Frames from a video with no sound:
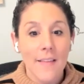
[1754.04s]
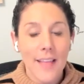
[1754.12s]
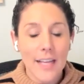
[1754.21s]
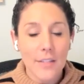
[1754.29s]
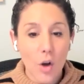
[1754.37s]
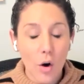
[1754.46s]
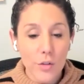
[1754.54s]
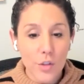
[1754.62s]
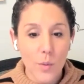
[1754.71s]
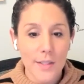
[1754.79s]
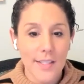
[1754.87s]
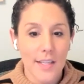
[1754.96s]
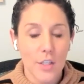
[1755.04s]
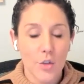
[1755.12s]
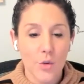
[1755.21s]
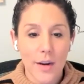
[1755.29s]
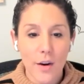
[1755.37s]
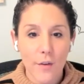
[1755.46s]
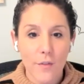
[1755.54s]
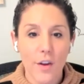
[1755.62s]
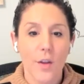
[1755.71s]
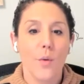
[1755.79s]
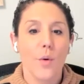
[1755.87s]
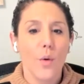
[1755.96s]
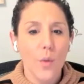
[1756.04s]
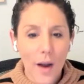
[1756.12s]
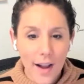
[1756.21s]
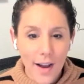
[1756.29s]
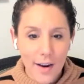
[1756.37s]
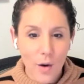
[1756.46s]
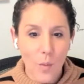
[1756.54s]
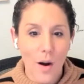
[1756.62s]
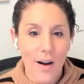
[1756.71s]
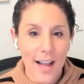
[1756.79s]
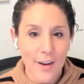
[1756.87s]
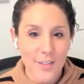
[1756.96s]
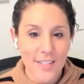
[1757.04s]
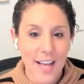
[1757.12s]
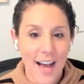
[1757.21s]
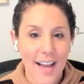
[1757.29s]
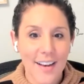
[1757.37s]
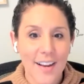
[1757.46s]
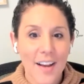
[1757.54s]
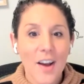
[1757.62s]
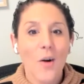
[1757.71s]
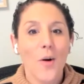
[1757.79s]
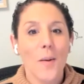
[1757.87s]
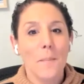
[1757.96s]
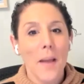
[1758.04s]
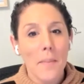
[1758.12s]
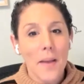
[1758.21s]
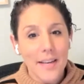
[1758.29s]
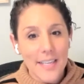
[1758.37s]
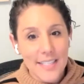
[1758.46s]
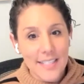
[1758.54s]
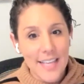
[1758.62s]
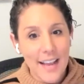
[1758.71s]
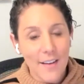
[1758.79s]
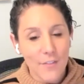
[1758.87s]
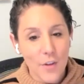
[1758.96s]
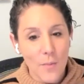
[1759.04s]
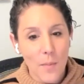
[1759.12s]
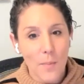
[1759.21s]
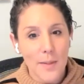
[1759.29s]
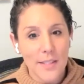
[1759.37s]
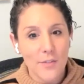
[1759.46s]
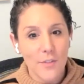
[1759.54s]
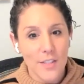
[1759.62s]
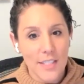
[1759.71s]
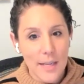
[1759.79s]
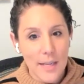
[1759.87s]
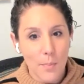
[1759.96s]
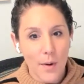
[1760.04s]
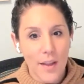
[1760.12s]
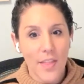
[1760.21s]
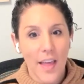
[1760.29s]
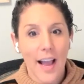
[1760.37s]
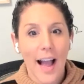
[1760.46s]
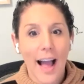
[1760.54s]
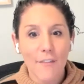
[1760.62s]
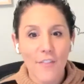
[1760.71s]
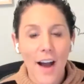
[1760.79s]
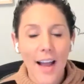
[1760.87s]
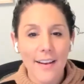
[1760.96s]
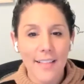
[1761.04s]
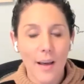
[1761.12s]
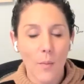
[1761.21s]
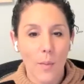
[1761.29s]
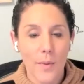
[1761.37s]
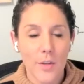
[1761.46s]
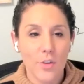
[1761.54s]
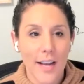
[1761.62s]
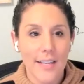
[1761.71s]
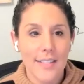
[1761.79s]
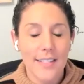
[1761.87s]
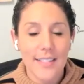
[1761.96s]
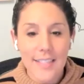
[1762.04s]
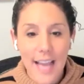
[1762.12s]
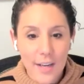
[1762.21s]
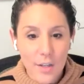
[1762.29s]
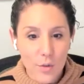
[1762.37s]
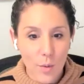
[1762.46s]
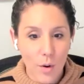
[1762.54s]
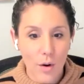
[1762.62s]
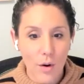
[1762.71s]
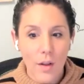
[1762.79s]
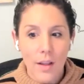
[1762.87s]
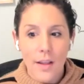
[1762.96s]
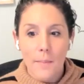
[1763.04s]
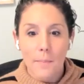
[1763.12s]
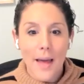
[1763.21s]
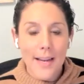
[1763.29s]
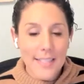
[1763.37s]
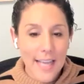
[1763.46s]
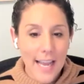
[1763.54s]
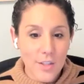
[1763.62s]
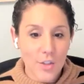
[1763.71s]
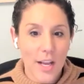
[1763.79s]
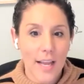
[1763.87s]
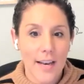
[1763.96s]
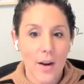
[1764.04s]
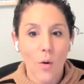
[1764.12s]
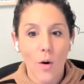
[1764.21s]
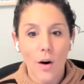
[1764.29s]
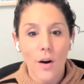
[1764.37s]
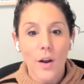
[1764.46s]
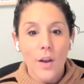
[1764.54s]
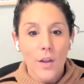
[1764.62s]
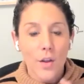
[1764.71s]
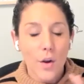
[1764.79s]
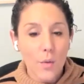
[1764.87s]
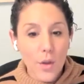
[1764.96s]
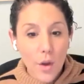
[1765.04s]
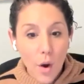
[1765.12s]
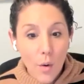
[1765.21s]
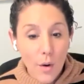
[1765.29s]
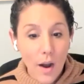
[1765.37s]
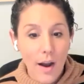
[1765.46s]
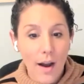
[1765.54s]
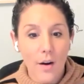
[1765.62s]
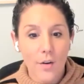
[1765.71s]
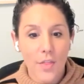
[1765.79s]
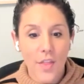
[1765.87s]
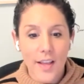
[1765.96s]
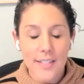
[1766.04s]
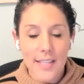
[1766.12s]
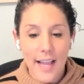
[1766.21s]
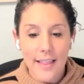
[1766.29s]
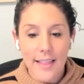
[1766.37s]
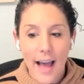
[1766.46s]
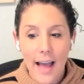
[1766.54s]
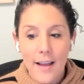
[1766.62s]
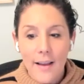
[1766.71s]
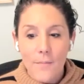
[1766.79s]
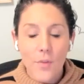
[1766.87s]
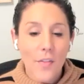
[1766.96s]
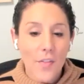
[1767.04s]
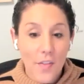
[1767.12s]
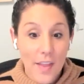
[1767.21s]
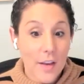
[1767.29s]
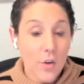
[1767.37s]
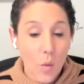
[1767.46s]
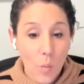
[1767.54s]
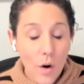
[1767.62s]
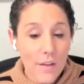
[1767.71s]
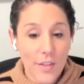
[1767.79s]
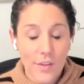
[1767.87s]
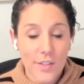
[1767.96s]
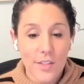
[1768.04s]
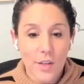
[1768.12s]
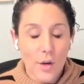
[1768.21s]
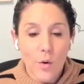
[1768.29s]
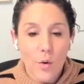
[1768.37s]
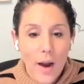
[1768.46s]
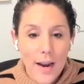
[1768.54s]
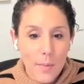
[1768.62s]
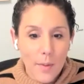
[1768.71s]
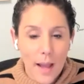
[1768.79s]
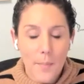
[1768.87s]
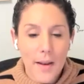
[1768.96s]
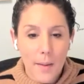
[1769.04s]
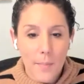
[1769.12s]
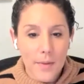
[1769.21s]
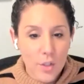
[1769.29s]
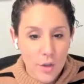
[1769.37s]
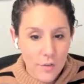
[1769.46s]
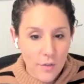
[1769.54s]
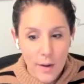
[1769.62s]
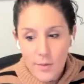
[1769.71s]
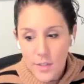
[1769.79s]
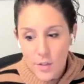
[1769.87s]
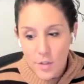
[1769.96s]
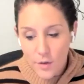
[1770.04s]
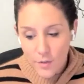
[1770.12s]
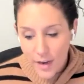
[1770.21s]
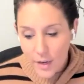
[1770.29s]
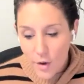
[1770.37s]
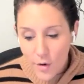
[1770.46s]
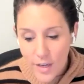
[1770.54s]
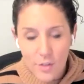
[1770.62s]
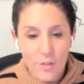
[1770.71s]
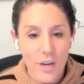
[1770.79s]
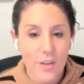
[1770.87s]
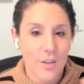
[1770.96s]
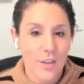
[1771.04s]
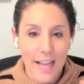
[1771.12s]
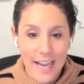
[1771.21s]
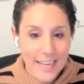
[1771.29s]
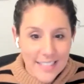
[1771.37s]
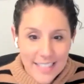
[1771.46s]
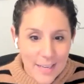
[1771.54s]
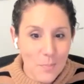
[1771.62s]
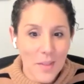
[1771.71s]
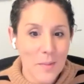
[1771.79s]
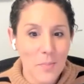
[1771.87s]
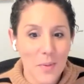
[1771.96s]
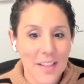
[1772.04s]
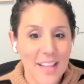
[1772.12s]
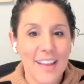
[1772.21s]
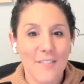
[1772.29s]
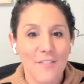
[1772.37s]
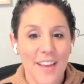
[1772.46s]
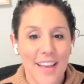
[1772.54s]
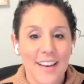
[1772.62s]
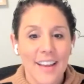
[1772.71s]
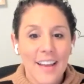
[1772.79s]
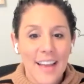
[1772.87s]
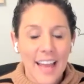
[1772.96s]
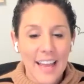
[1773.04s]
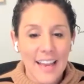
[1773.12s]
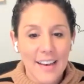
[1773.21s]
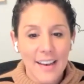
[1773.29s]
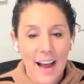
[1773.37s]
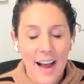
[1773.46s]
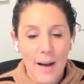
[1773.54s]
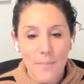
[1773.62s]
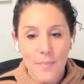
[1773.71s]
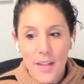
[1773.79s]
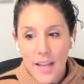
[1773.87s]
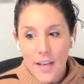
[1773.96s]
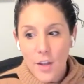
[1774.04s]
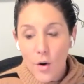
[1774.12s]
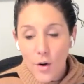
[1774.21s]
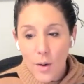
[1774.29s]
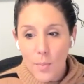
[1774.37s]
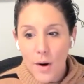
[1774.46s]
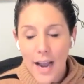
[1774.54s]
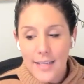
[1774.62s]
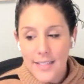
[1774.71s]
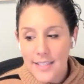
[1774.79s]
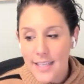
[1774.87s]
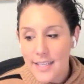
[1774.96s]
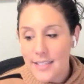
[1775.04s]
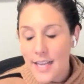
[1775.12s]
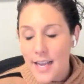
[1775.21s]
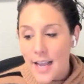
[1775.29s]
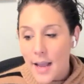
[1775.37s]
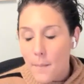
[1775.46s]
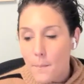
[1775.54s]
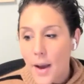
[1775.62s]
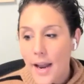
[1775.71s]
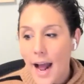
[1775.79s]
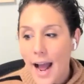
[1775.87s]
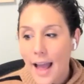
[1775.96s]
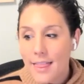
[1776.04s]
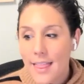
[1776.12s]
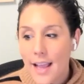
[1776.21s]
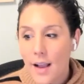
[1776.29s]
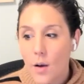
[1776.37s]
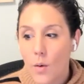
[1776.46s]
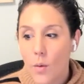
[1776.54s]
that's also what's going to trigger for you. Ooh, I got to go walk outside, or maybe I need to take a few moments for deep breathing. I find that when we try to schedule meditation or, you know, yoga or things like that, not that they don't work, they're still incredibly, I mean, I'm a certif- I was a certified yoga instructor. Like I deeply believe in, in, um, in yoga practices, but I think